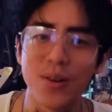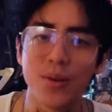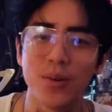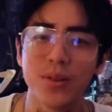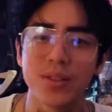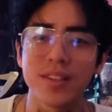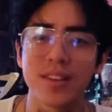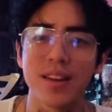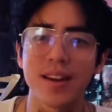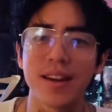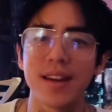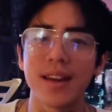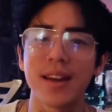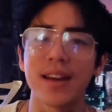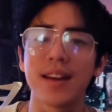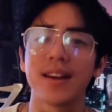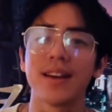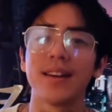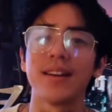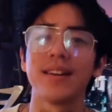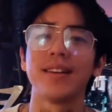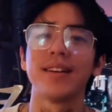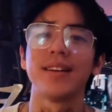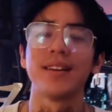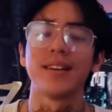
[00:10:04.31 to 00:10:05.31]
It was like
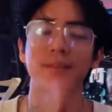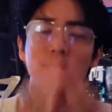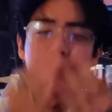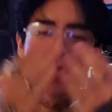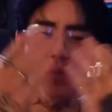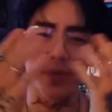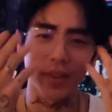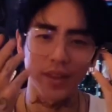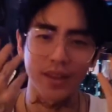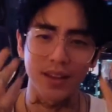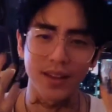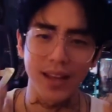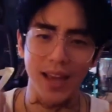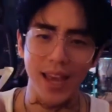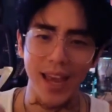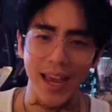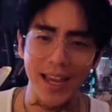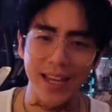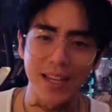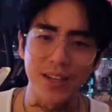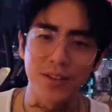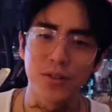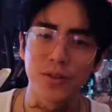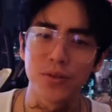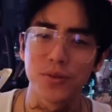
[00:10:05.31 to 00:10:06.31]

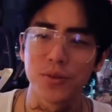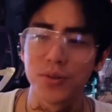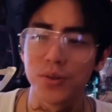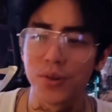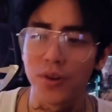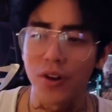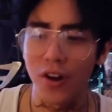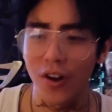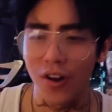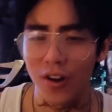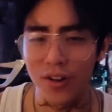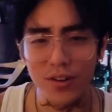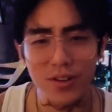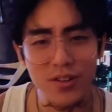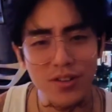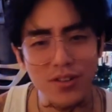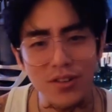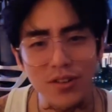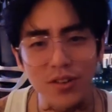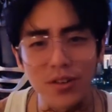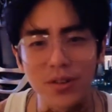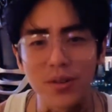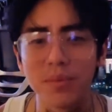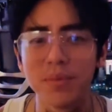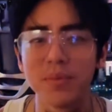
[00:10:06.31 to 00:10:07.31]
angel
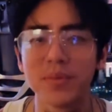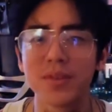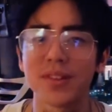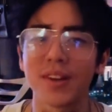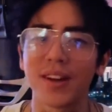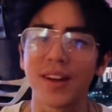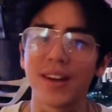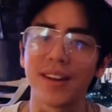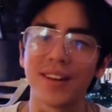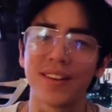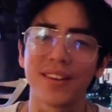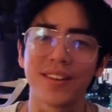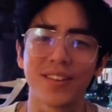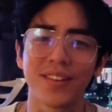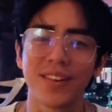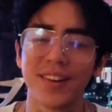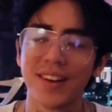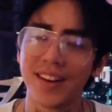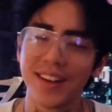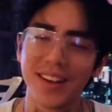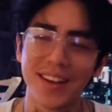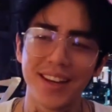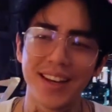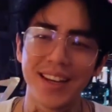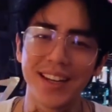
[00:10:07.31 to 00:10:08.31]
costumes, like
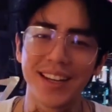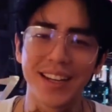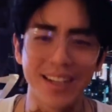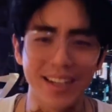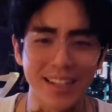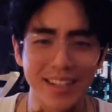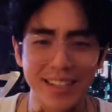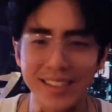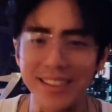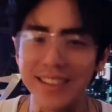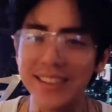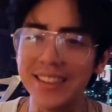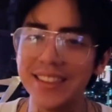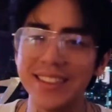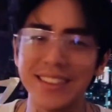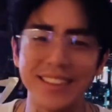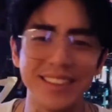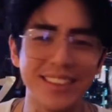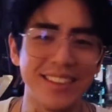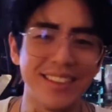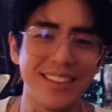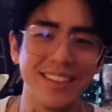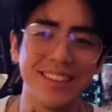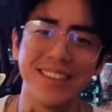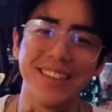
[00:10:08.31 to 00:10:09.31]
guns
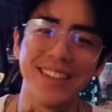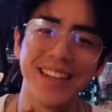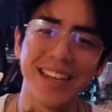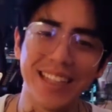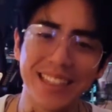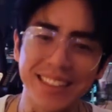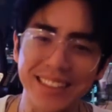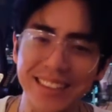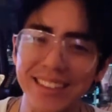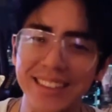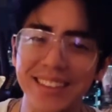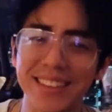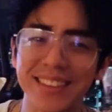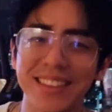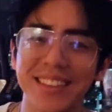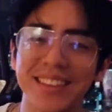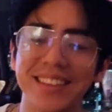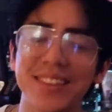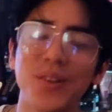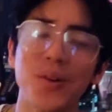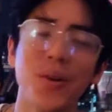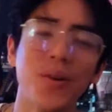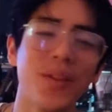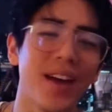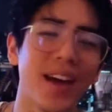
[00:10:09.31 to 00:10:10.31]
and lasers
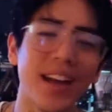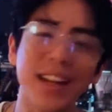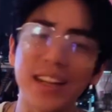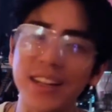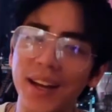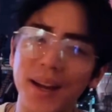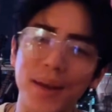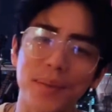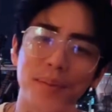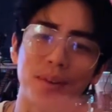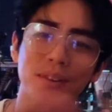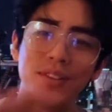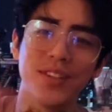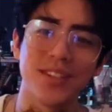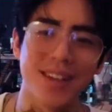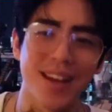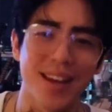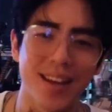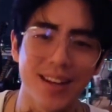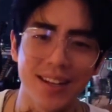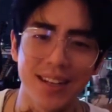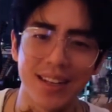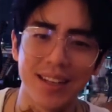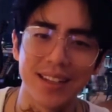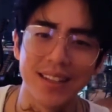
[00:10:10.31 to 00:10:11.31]
and all that type of
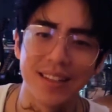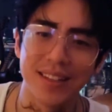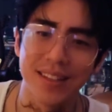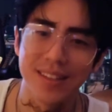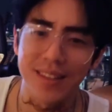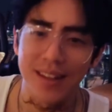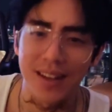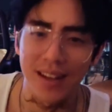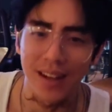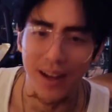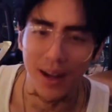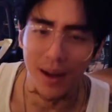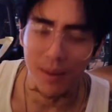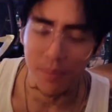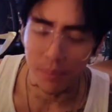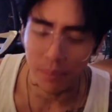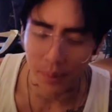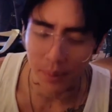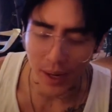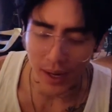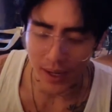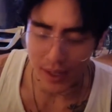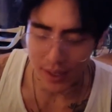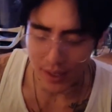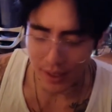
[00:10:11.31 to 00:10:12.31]
shenanigans.
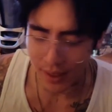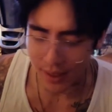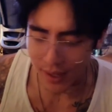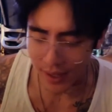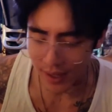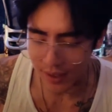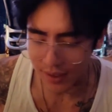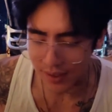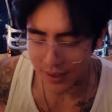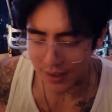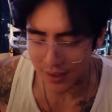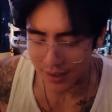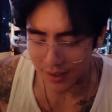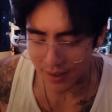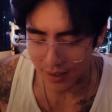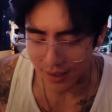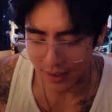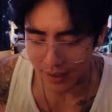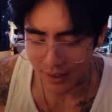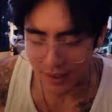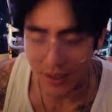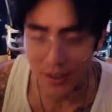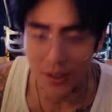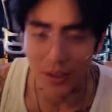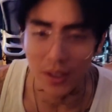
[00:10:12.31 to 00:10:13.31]
But that's
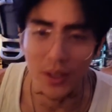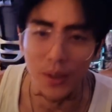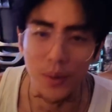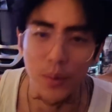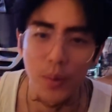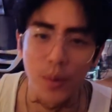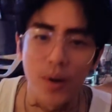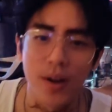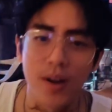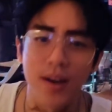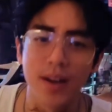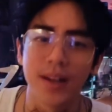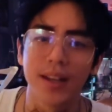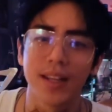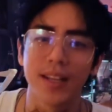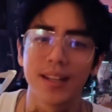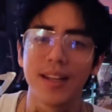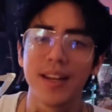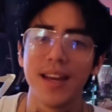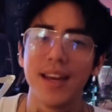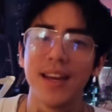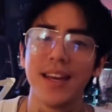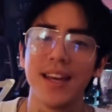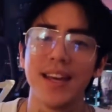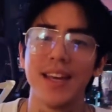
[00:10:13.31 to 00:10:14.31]
literally what
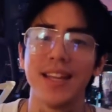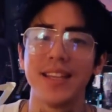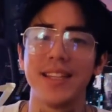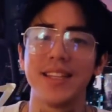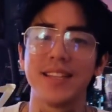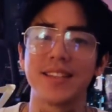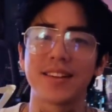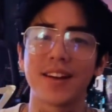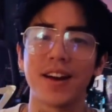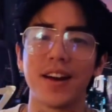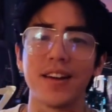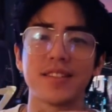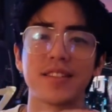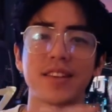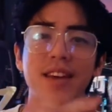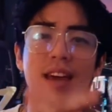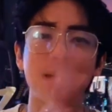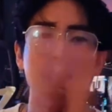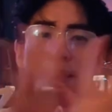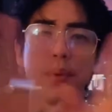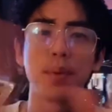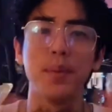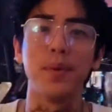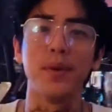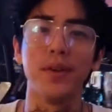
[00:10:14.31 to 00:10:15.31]
this guy's
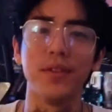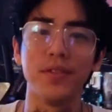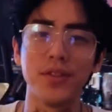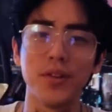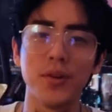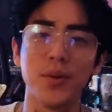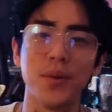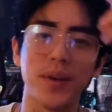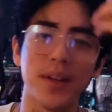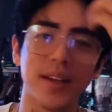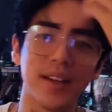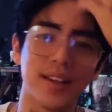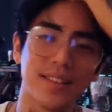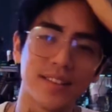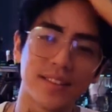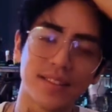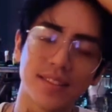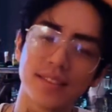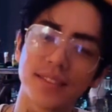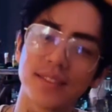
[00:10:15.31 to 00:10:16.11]
capable of doing.